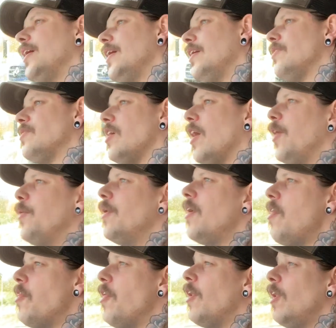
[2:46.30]
So
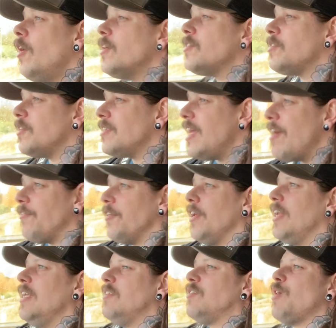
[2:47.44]
the looks are
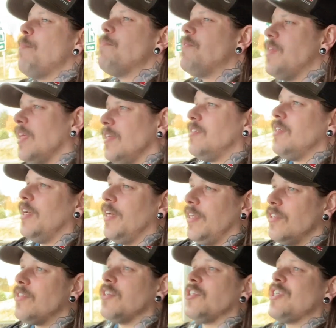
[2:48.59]
definitely something
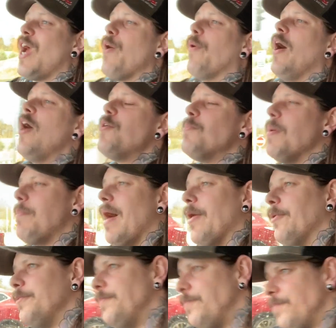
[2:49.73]
to shout home about.
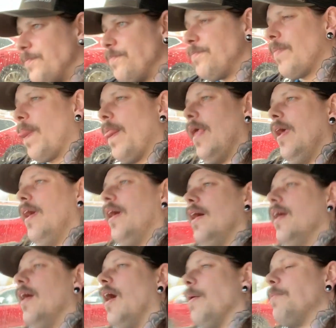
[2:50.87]

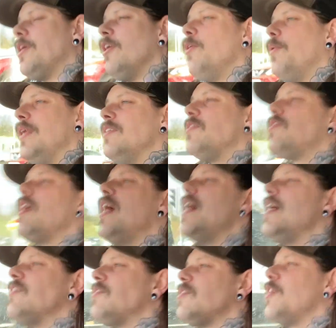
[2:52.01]
I'm going to
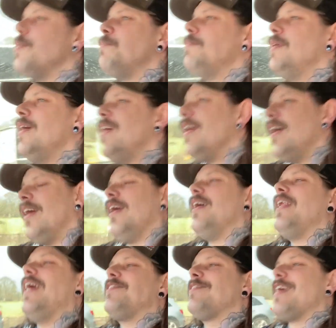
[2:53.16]
insert some,
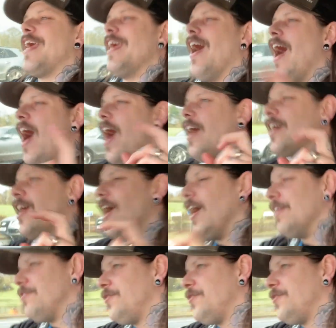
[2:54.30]
let's say, archived